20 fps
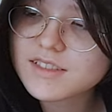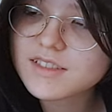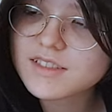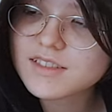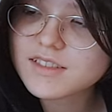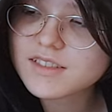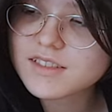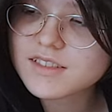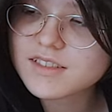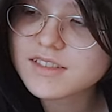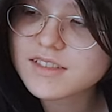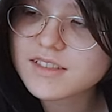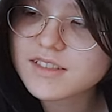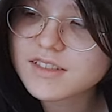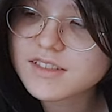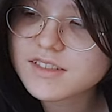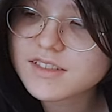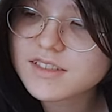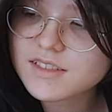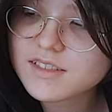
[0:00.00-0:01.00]

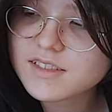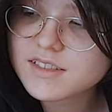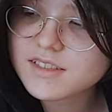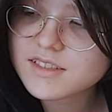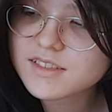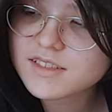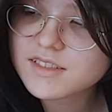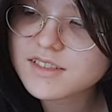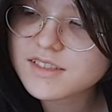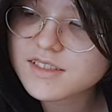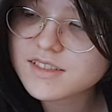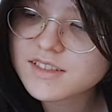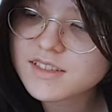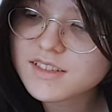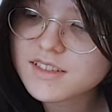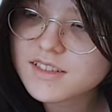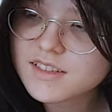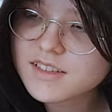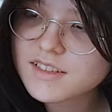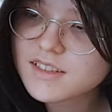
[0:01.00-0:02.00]

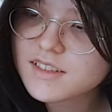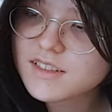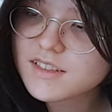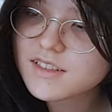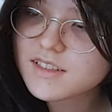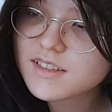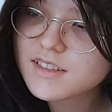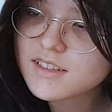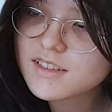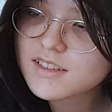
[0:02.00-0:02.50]
The person shown says nothing.